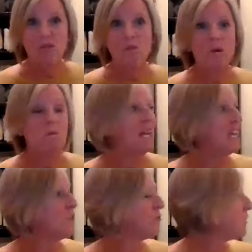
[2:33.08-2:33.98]
We're
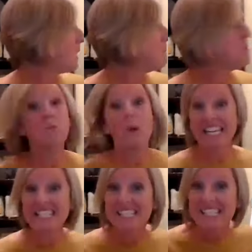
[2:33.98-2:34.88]
made from
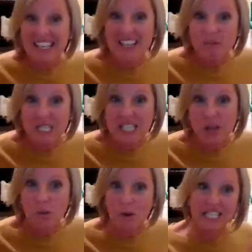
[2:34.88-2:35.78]
waste. We
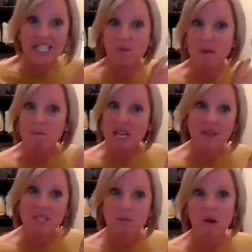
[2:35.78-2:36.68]
take waste and we make
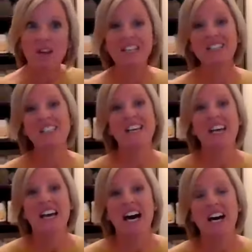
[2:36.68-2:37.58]
this product.
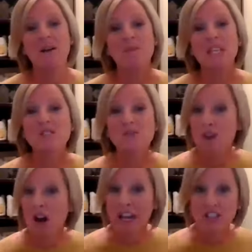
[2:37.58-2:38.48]
These
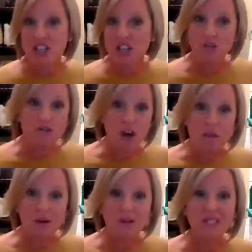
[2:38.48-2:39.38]
engineered
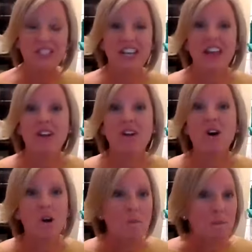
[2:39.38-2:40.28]
fibers, they're
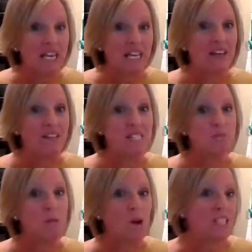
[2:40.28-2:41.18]
all made in the
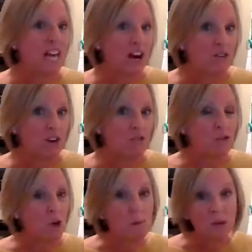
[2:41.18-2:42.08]
small town of
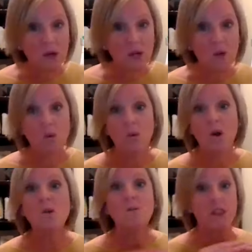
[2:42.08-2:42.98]
Ralberg,
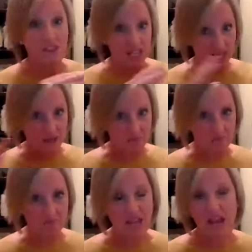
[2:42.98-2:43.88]
or within,
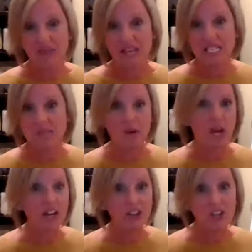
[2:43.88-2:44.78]
I think it's about
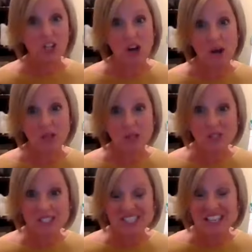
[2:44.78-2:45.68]
100
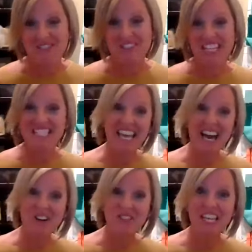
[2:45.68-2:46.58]
kilometers of that
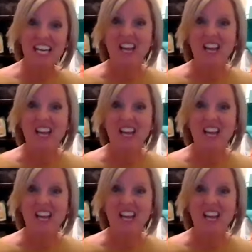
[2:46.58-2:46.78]
town.